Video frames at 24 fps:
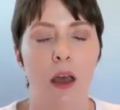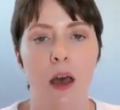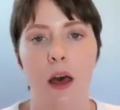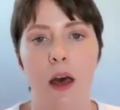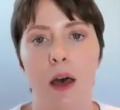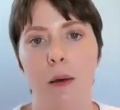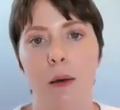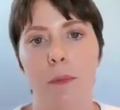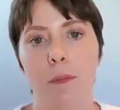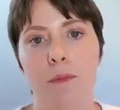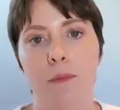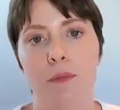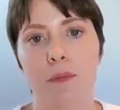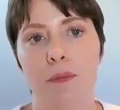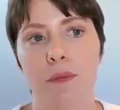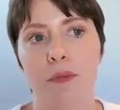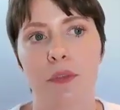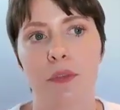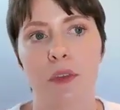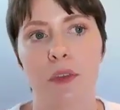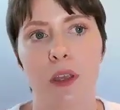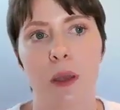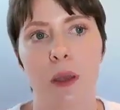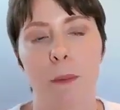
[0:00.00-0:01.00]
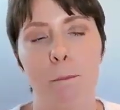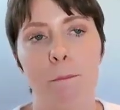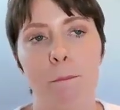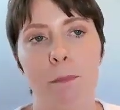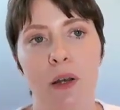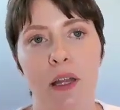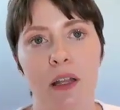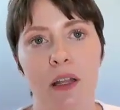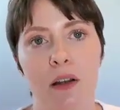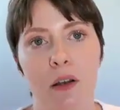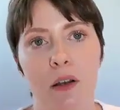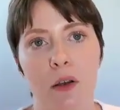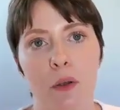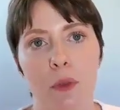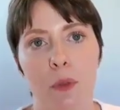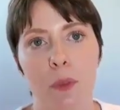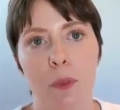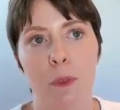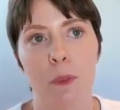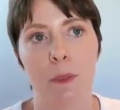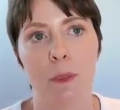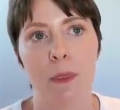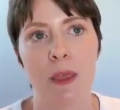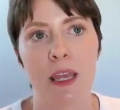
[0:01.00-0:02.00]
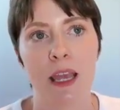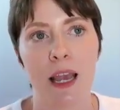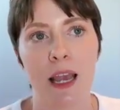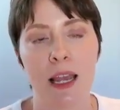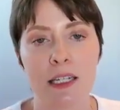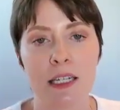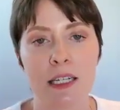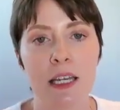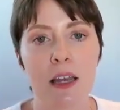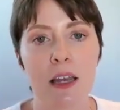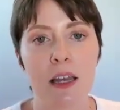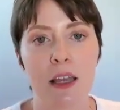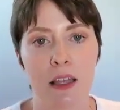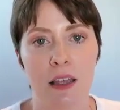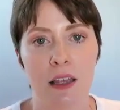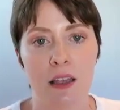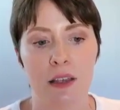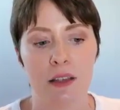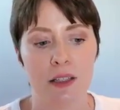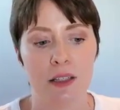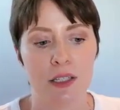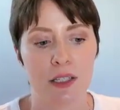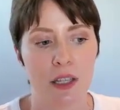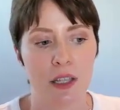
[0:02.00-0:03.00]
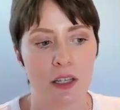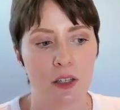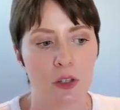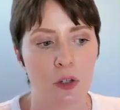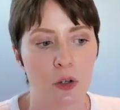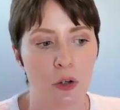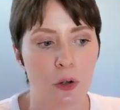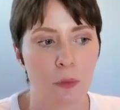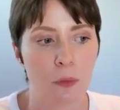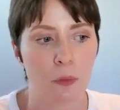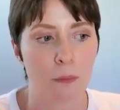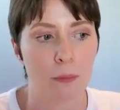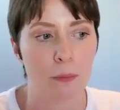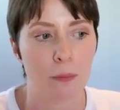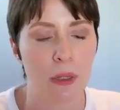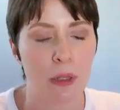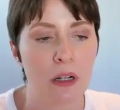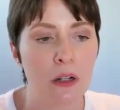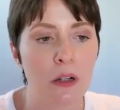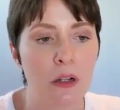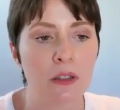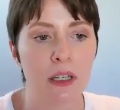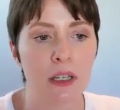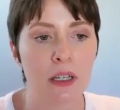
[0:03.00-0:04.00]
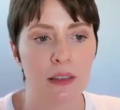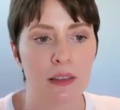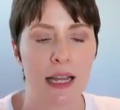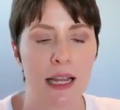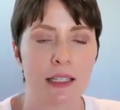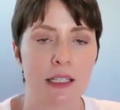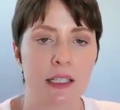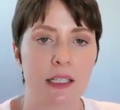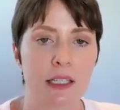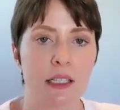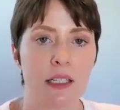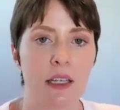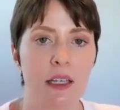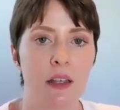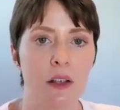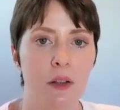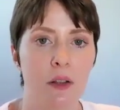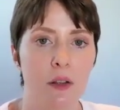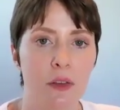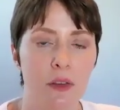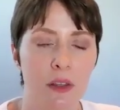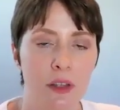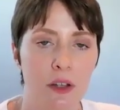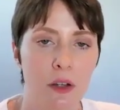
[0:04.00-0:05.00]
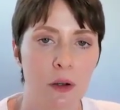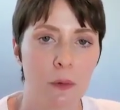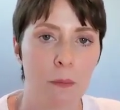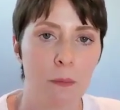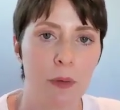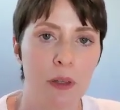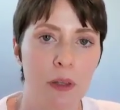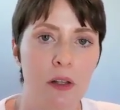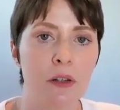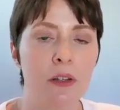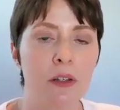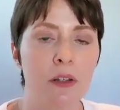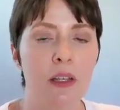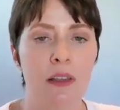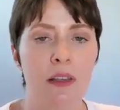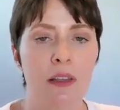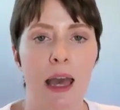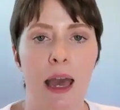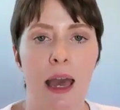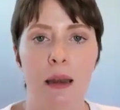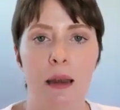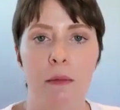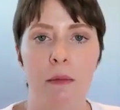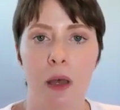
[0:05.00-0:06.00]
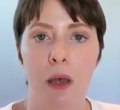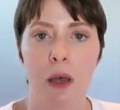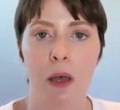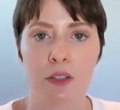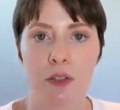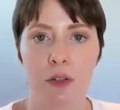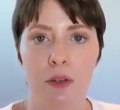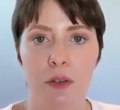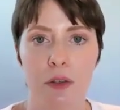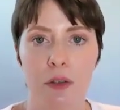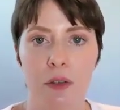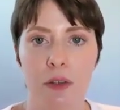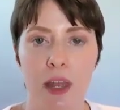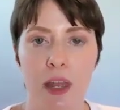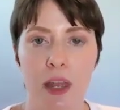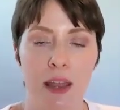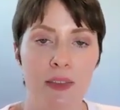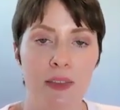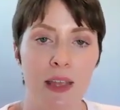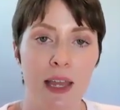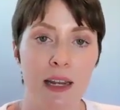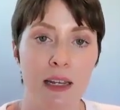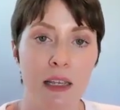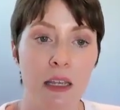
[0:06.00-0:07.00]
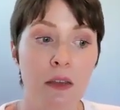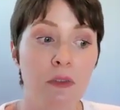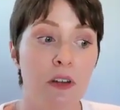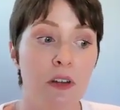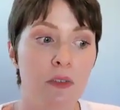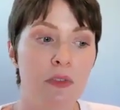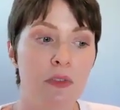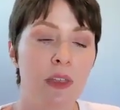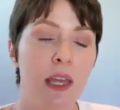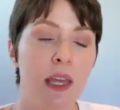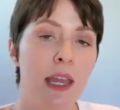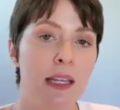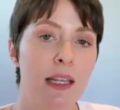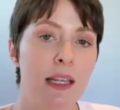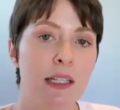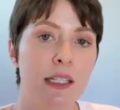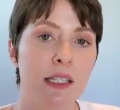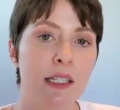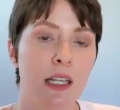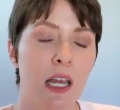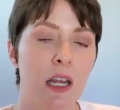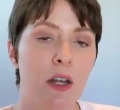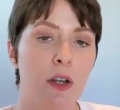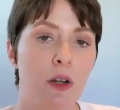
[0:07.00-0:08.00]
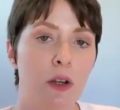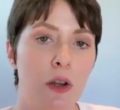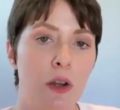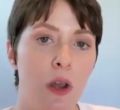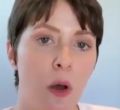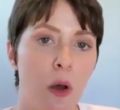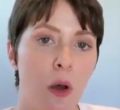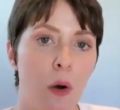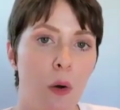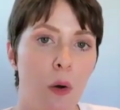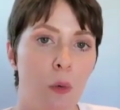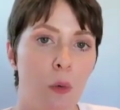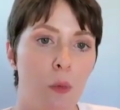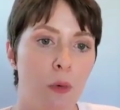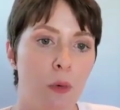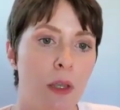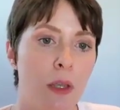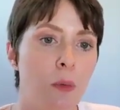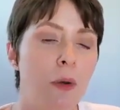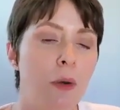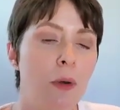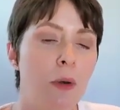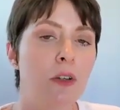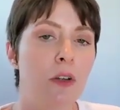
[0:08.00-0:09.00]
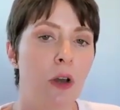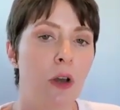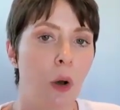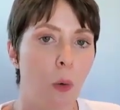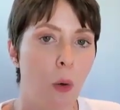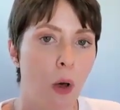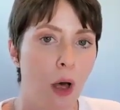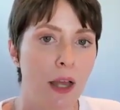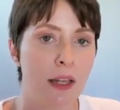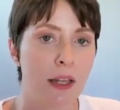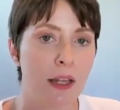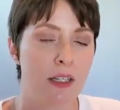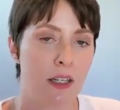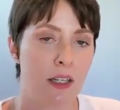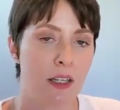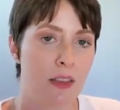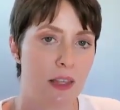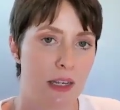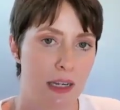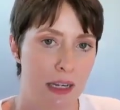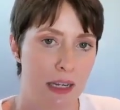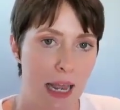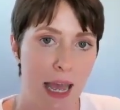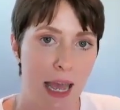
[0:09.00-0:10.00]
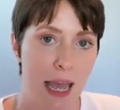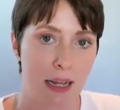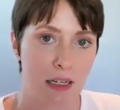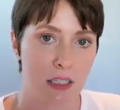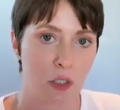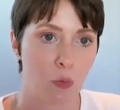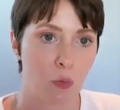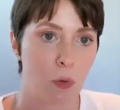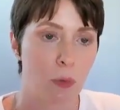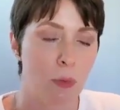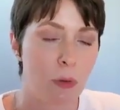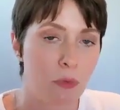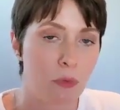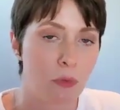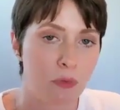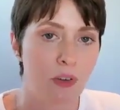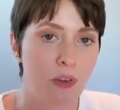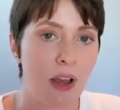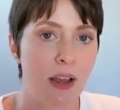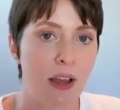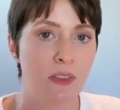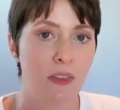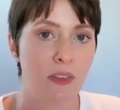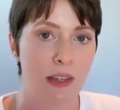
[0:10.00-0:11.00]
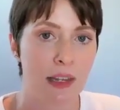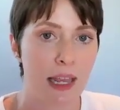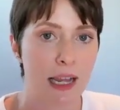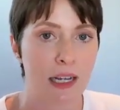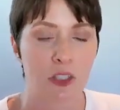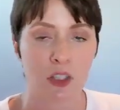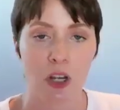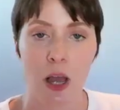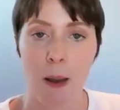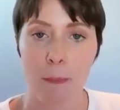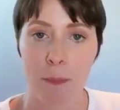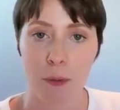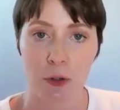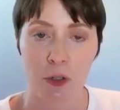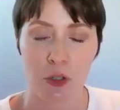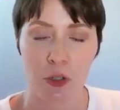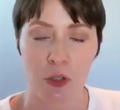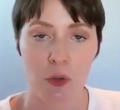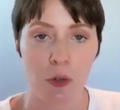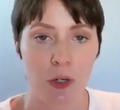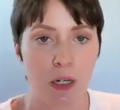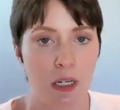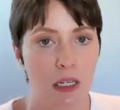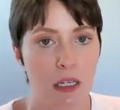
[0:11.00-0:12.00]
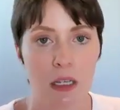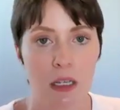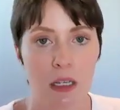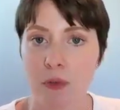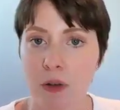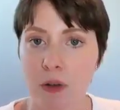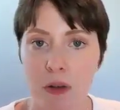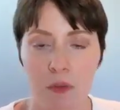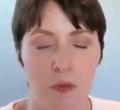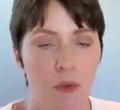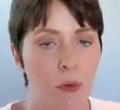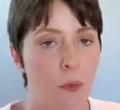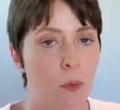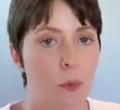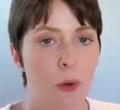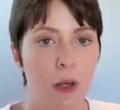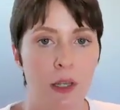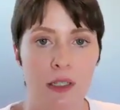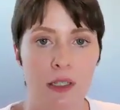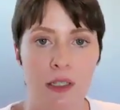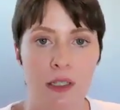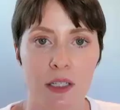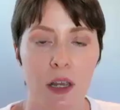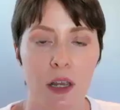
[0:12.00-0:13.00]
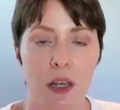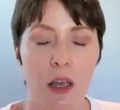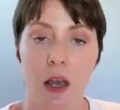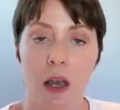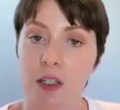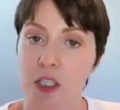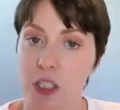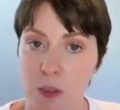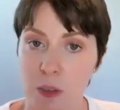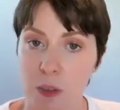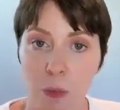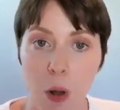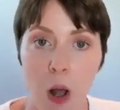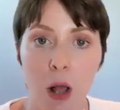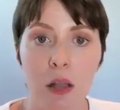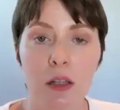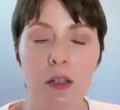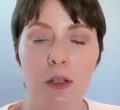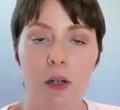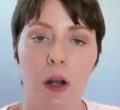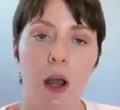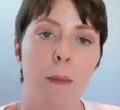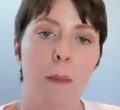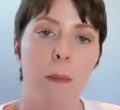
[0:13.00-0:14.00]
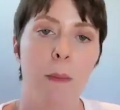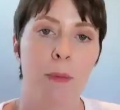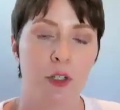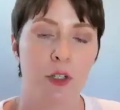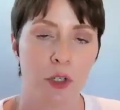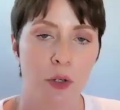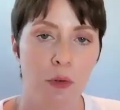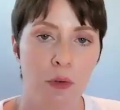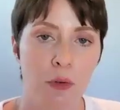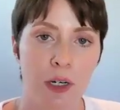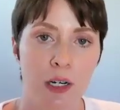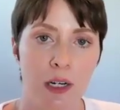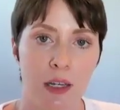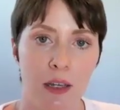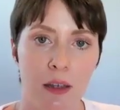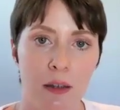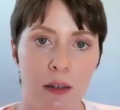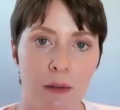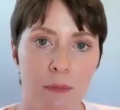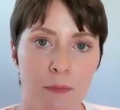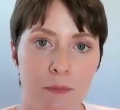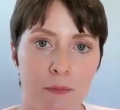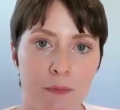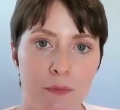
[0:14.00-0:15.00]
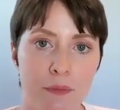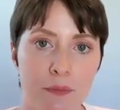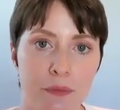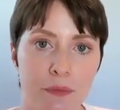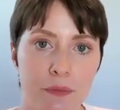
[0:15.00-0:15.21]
But the idea is that you're building that skill, that you're building that muscle, and that even if they had said no, we would go on to the next. We would find the next opportunity, even if it was a smaller opportunity,